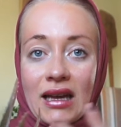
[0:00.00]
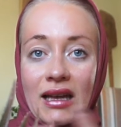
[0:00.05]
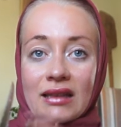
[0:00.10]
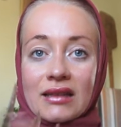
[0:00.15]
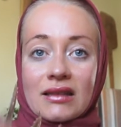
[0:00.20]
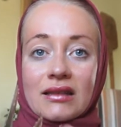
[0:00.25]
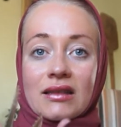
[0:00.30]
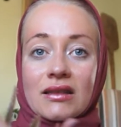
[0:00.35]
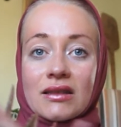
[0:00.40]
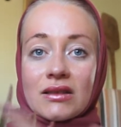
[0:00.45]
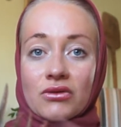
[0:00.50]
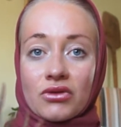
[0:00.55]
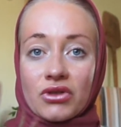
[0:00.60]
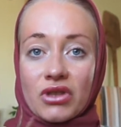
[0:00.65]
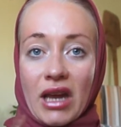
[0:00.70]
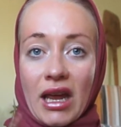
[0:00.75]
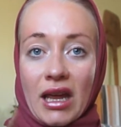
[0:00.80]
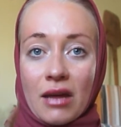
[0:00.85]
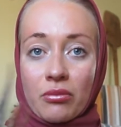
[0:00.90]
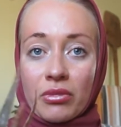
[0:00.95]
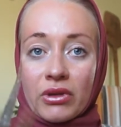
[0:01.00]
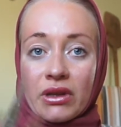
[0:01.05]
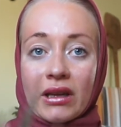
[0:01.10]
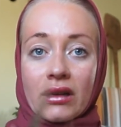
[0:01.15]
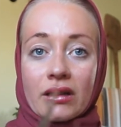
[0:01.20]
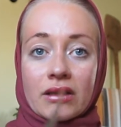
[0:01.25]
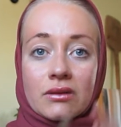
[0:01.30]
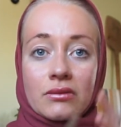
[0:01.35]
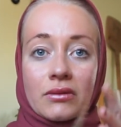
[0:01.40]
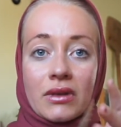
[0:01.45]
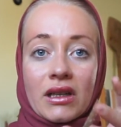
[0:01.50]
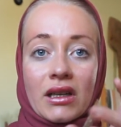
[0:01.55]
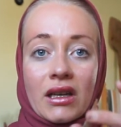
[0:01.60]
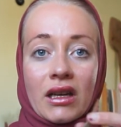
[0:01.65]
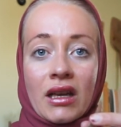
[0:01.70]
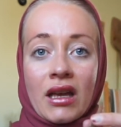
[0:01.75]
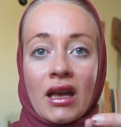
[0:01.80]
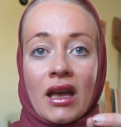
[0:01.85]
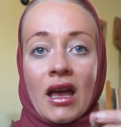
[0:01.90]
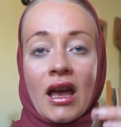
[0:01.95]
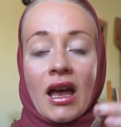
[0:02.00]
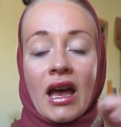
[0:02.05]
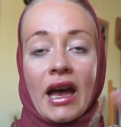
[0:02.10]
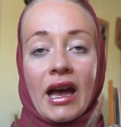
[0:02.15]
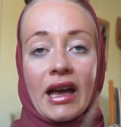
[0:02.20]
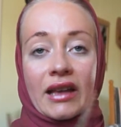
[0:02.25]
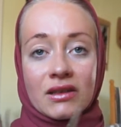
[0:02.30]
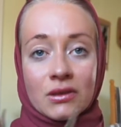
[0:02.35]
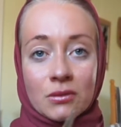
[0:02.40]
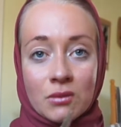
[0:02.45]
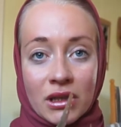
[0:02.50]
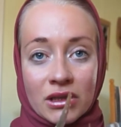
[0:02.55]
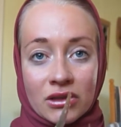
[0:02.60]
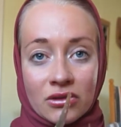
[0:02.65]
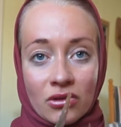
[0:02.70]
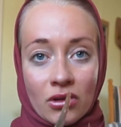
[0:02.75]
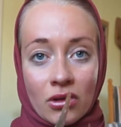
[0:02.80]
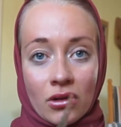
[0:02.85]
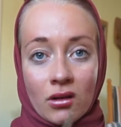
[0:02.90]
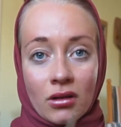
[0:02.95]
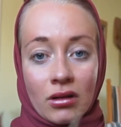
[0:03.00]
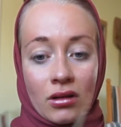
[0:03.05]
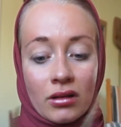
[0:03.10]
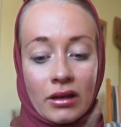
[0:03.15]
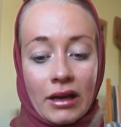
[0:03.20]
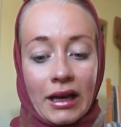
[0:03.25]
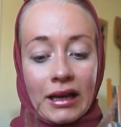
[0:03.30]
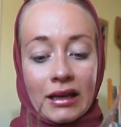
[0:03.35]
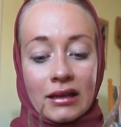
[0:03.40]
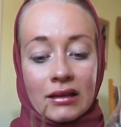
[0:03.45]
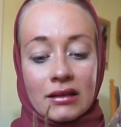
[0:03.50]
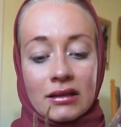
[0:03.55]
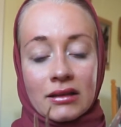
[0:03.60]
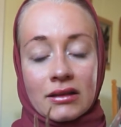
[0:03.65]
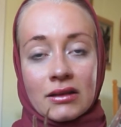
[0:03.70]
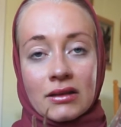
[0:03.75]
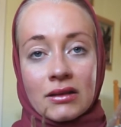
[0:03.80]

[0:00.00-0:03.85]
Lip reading: has this shape that is very asymmetrical, and